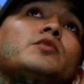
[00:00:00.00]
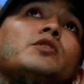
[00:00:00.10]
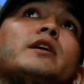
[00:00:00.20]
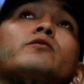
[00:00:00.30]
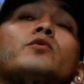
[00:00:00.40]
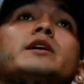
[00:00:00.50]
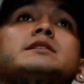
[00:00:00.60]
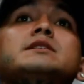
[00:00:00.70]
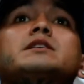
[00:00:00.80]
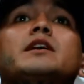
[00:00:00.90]
You have
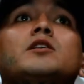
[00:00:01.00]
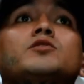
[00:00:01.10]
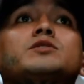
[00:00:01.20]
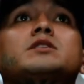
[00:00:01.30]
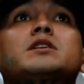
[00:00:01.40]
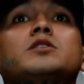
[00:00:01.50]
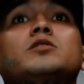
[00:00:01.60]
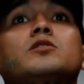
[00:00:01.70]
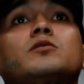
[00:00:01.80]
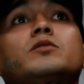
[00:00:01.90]
great discounts,
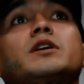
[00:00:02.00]
you know,